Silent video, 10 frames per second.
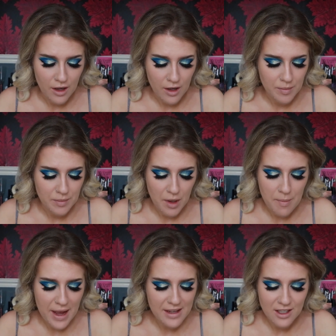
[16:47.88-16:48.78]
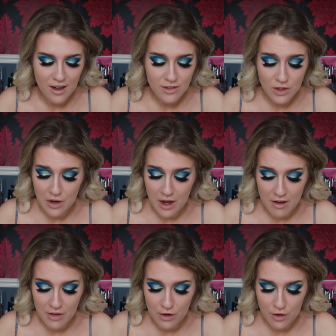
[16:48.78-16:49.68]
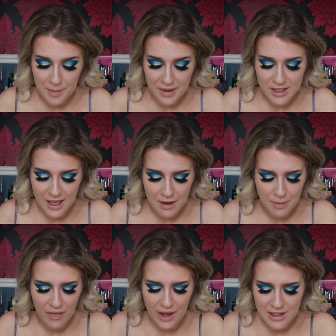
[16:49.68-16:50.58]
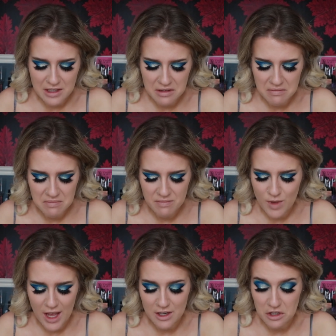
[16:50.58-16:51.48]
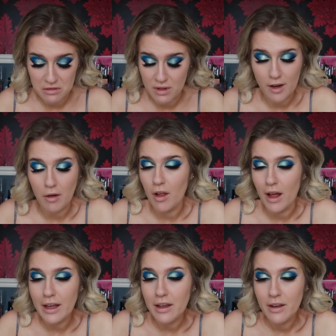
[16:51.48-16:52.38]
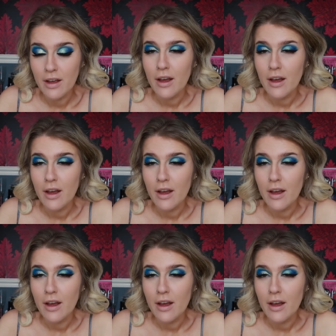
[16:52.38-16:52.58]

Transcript: Um, compared to like the other Laura Mercier one that I, yeah, just, I don't like.